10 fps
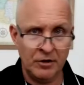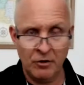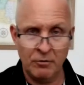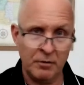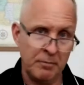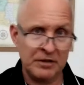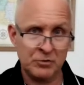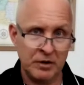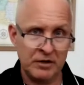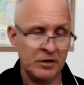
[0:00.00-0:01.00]
you know the
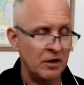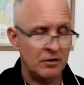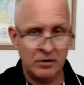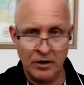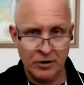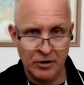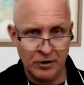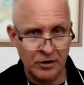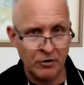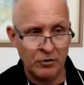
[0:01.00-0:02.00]
best way to no no no
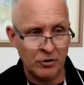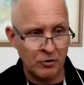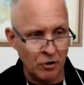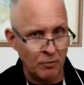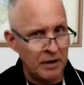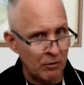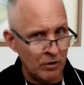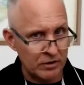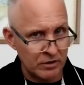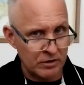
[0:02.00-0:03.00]
no no you go by
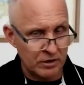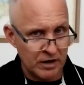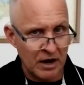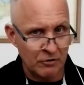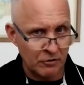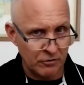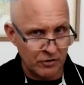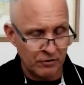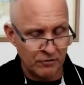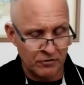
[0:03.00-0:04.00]
what the
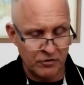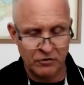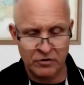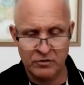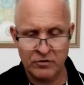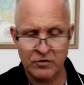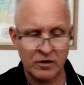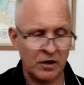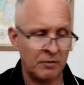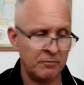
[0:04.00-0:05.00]
doctors and the physicians
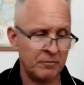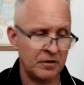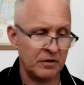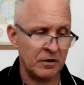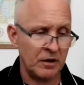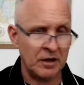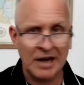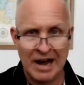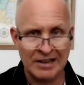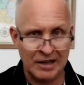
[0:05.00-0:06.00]
um,
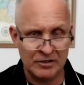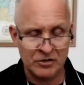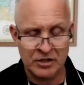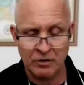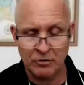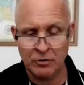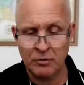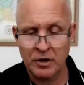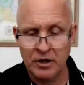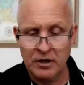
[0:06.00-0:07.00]
guidelines tell
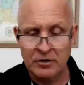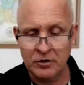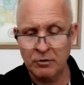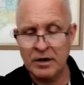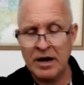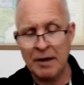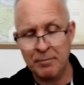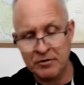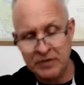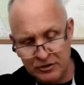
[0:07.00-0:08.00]
you to do it.
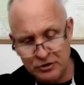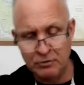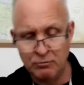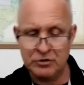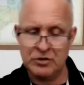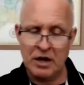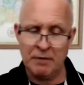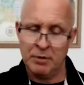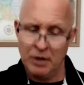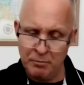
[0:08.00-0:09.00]
Hypertension, which is high
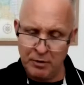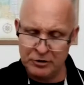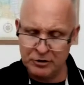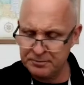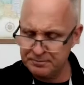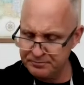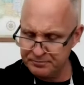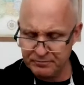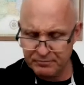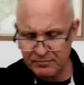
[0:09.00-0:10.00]
blood pressure.
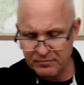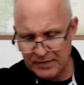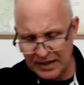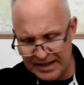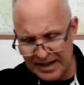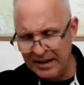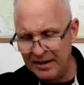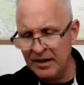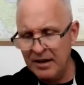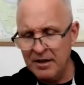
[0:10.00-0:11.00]

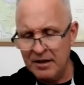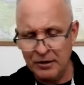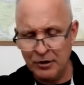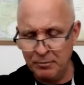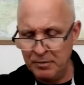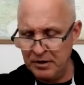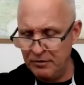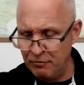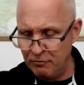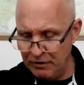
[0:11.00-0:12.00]
Again, a little bit
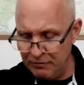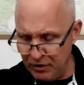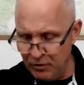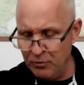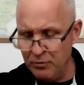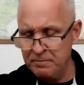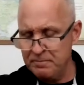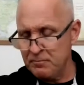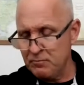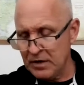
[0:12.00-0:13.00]
of review
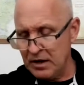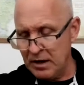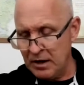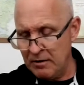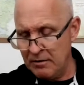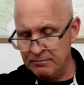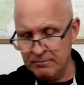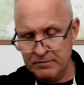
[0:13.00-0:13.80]
uh,